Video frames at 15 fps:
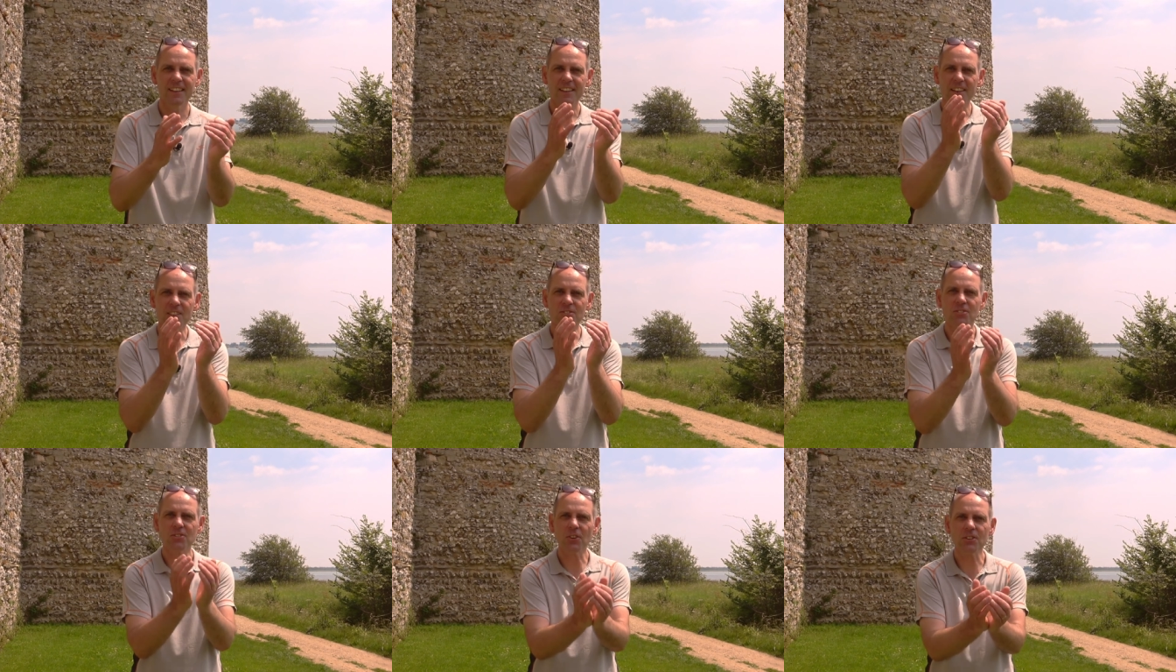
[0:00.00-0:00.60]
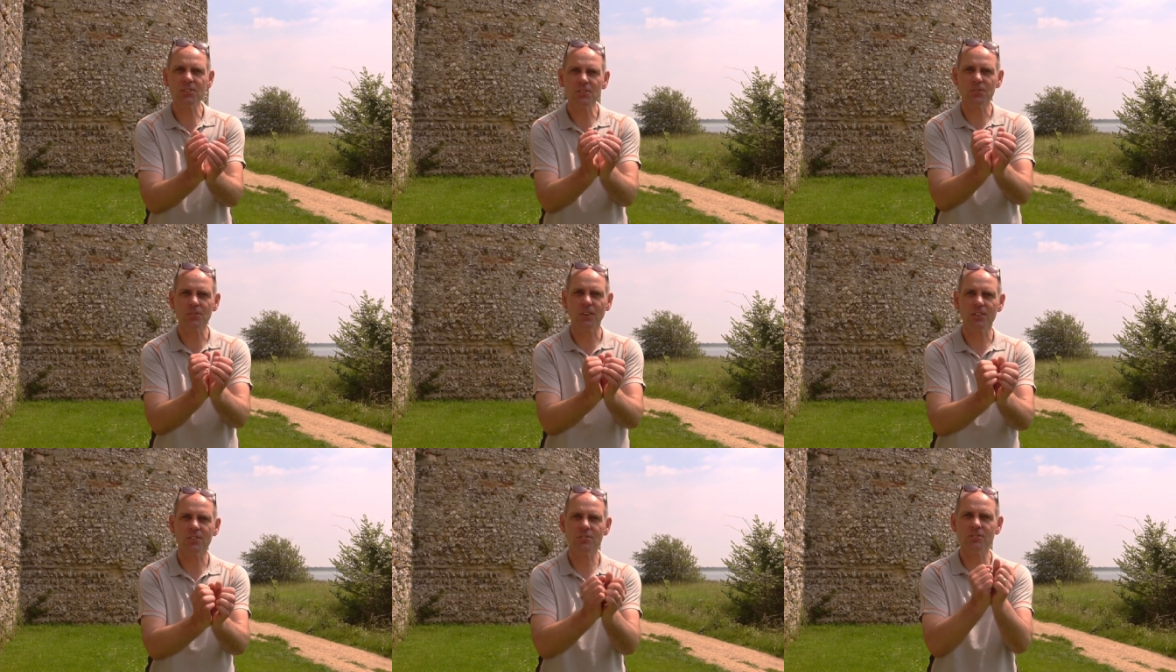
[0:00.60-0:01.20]
that
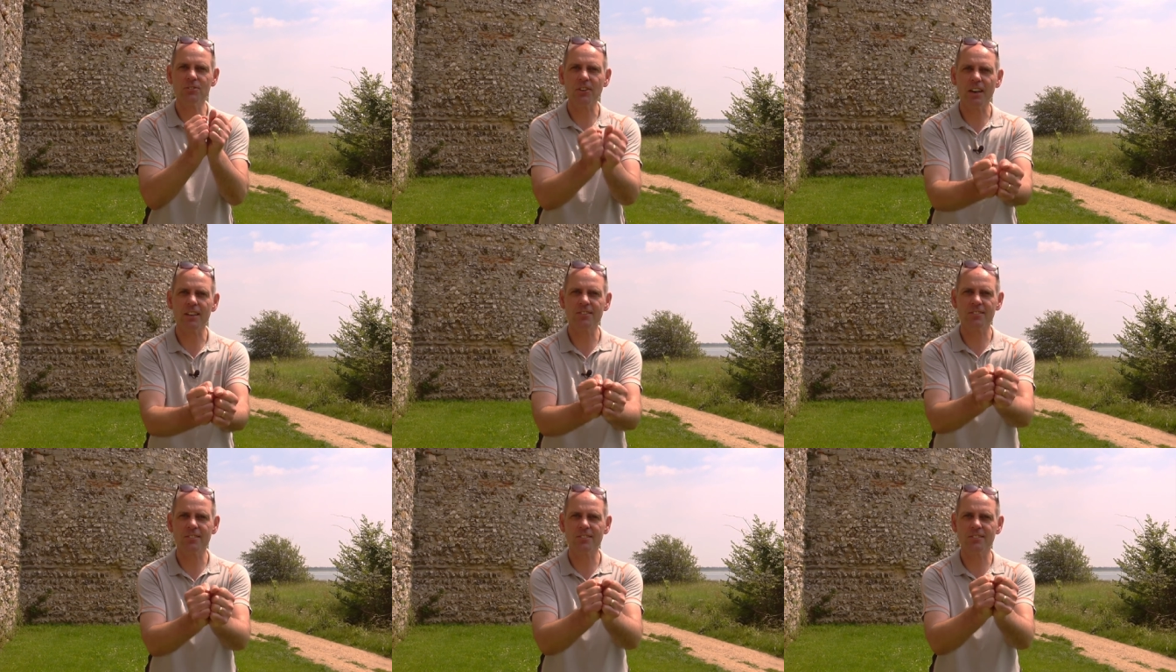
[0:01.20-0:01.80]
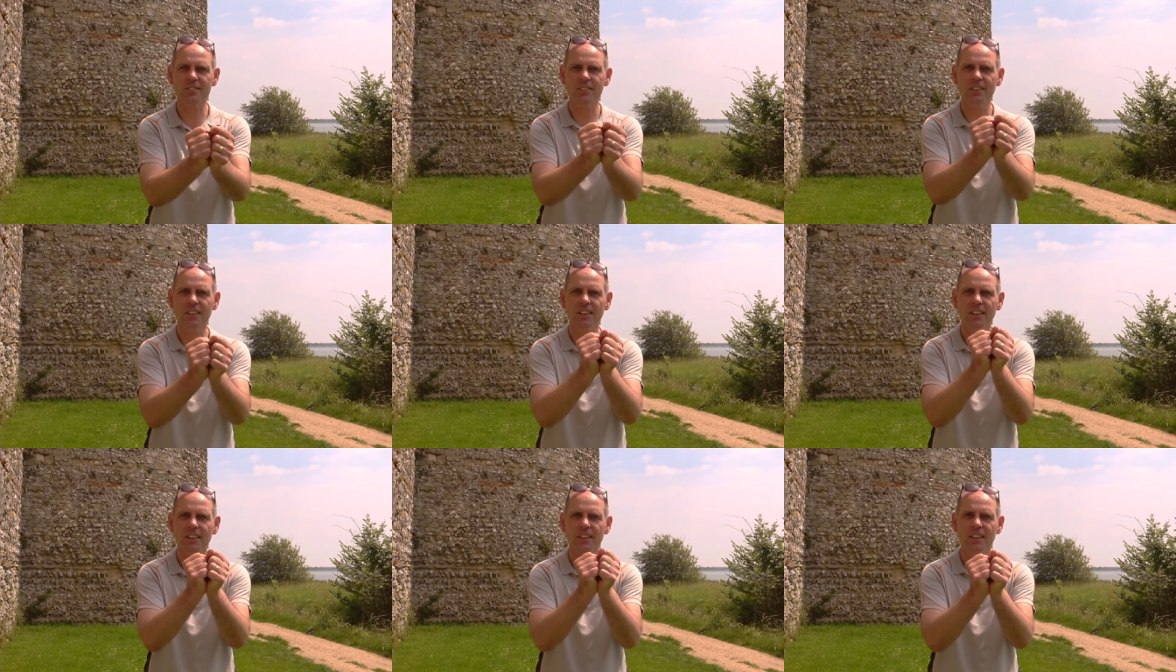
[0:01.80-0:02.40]
Joshua trusts
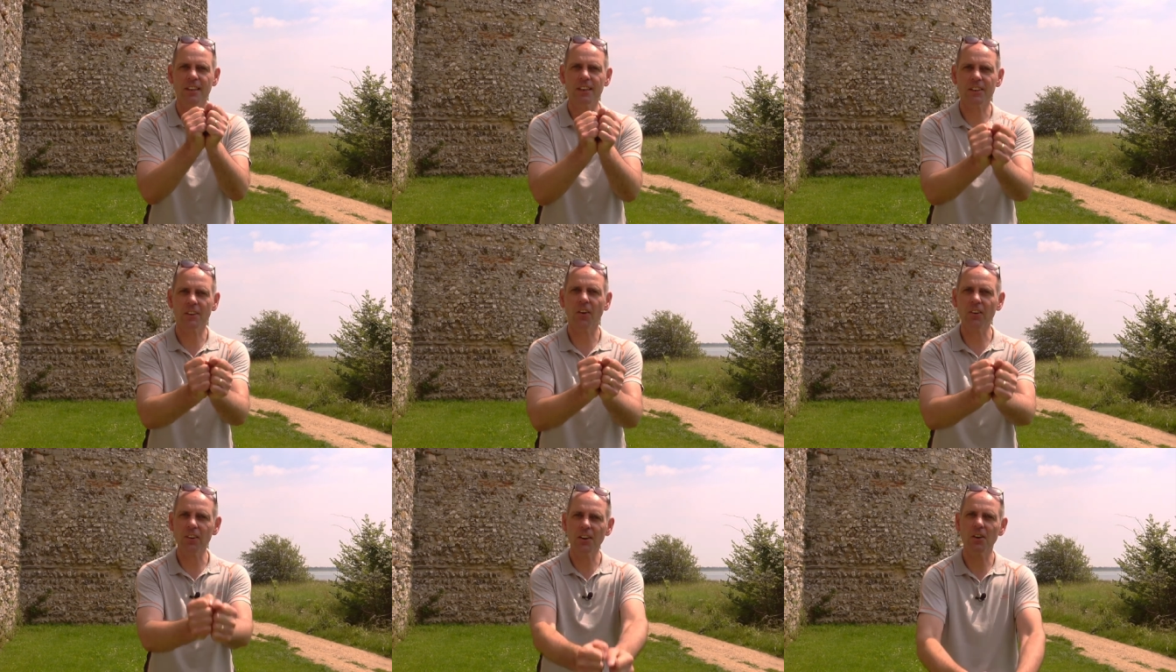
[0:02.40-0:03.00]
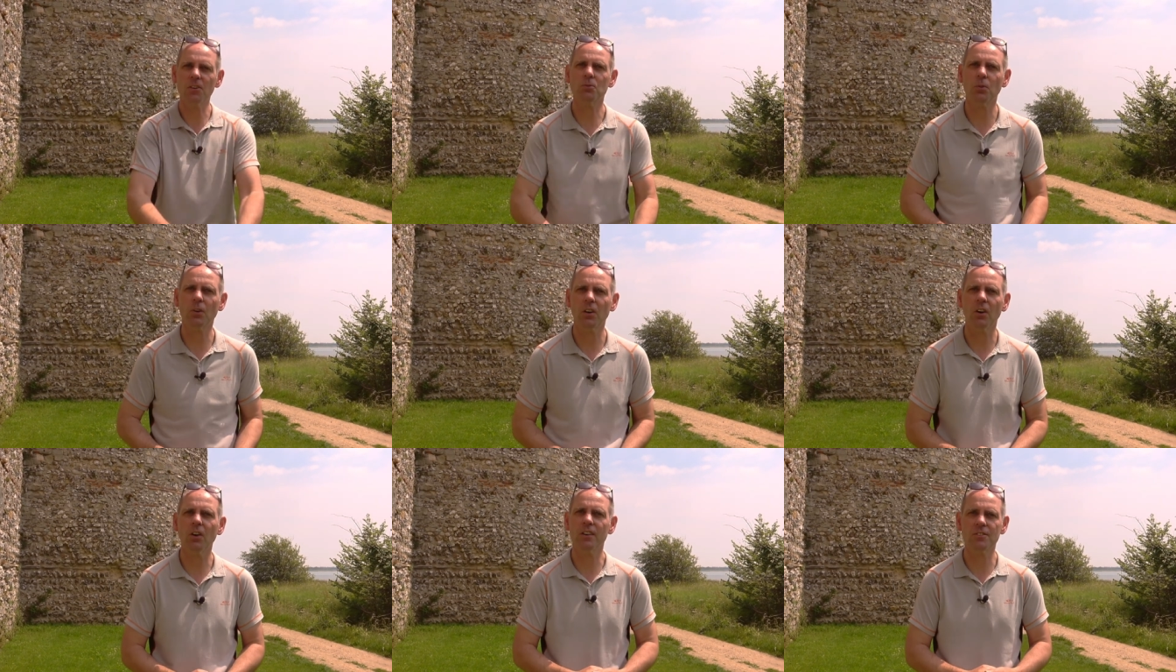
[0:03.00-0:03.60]
that God knows
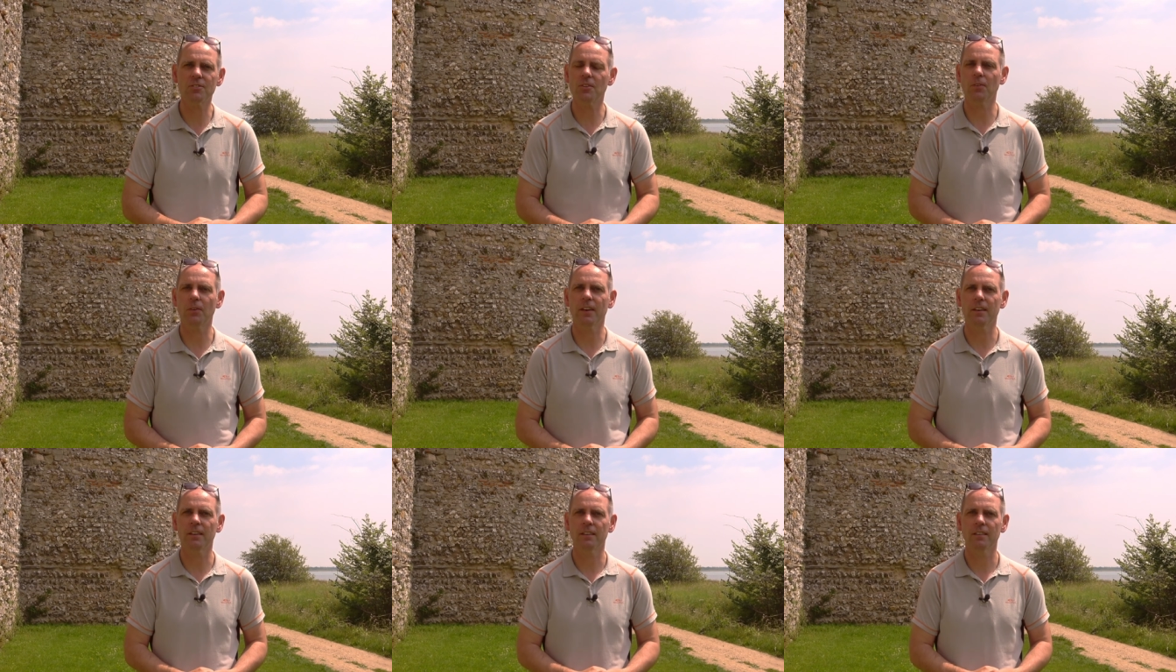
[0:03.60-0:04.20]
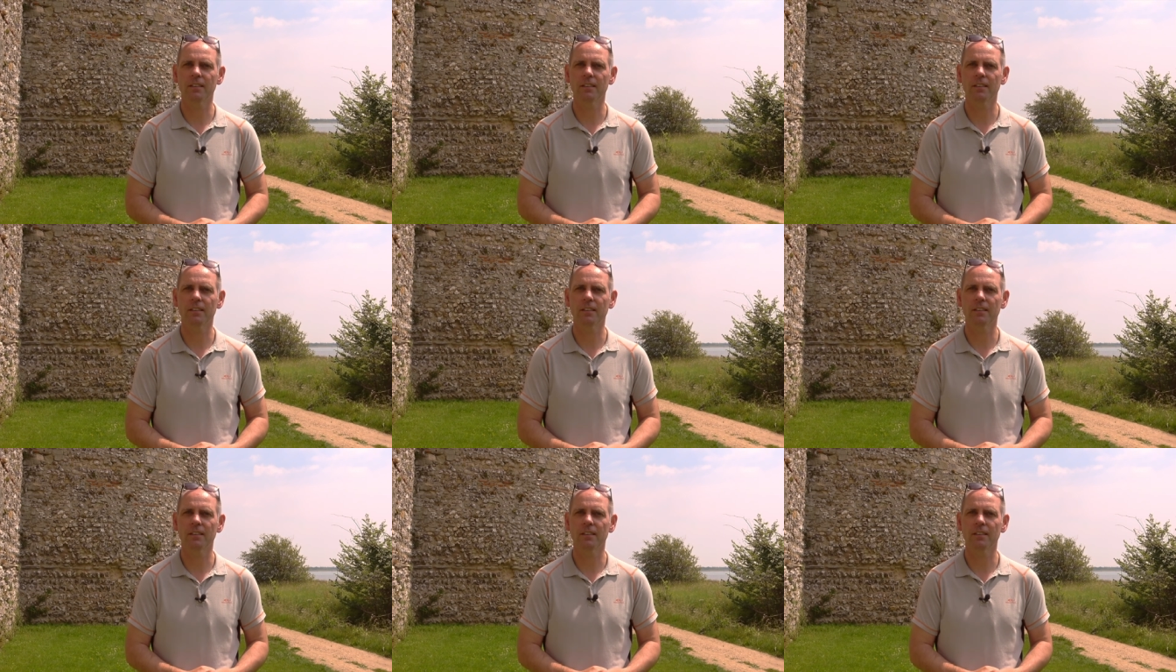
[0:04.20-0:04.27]
what God is doing.